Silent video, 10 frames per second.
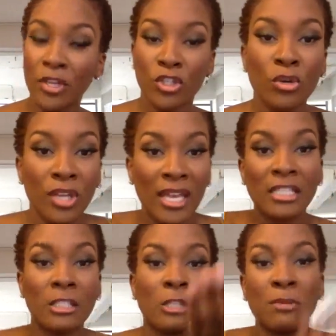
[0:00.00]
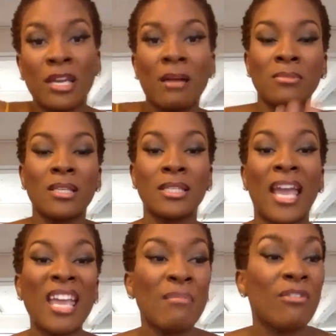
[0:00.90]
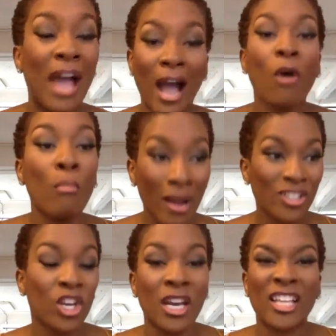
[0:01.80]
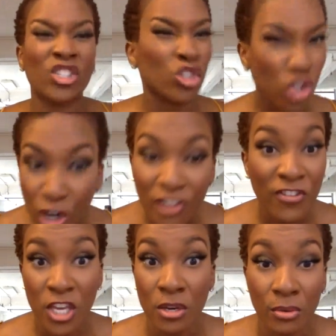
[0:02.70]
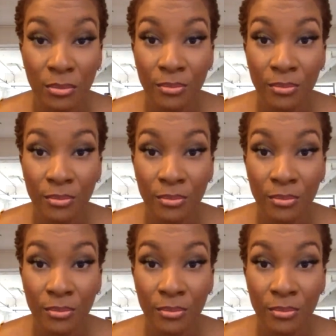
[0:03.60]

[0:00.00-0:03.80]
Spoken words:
So it's just becomes this game of how much can I serve you?